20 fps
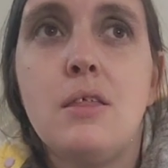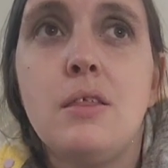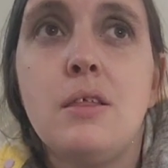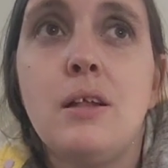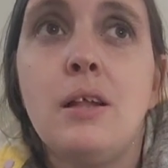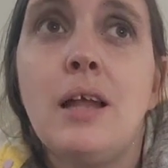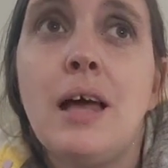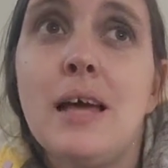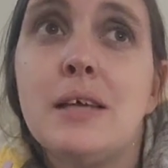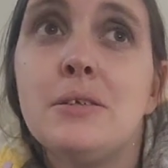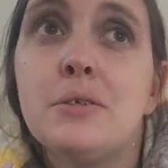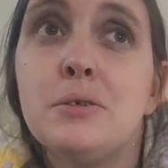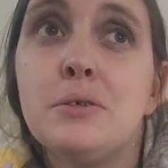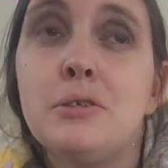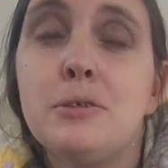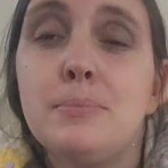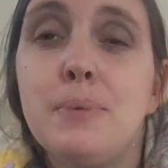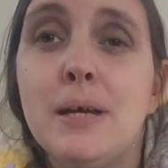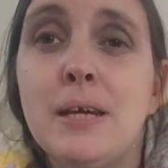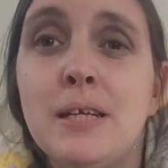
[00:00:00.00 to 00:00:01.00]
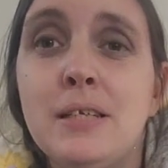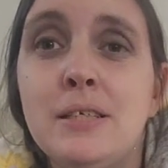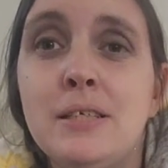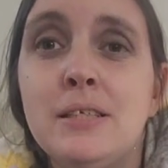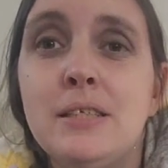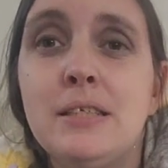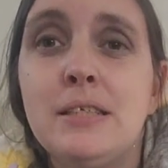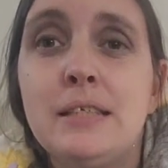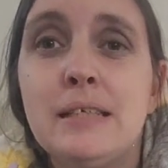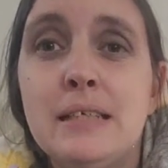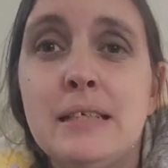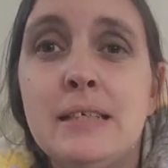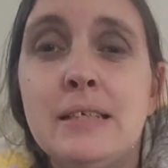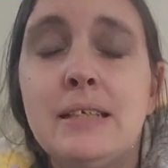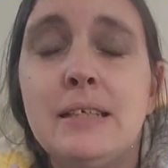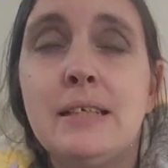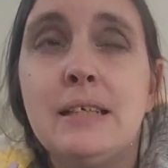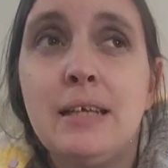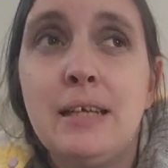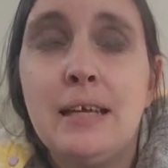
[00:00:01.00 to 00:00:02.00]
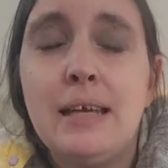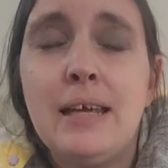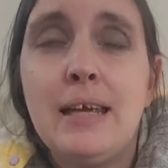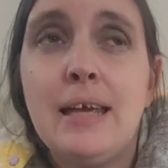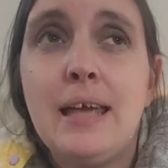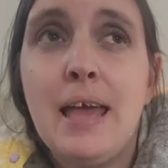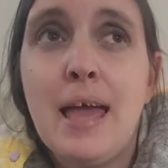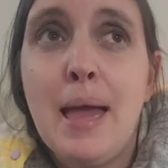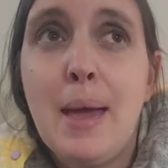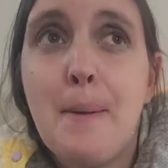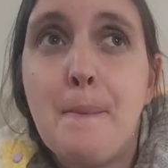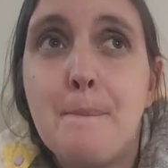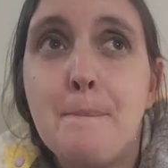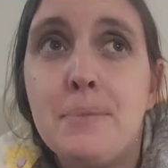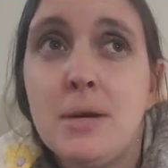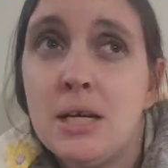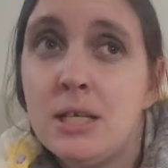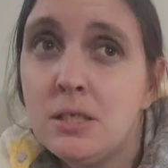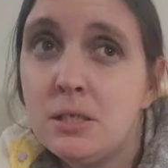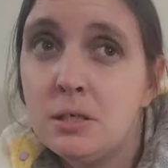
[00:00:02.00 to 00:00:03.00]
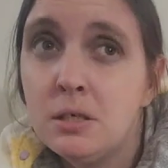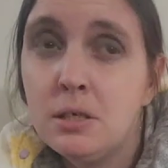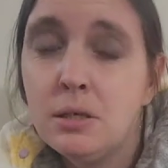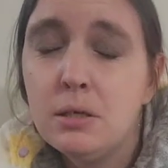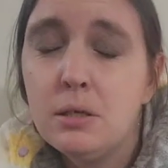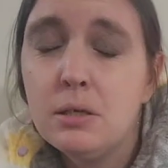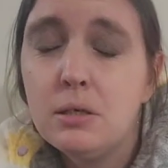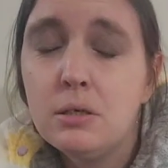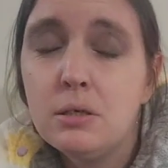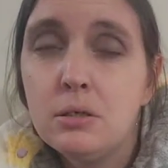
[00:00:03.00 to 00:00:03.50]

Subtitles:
the last 100 pages did get better.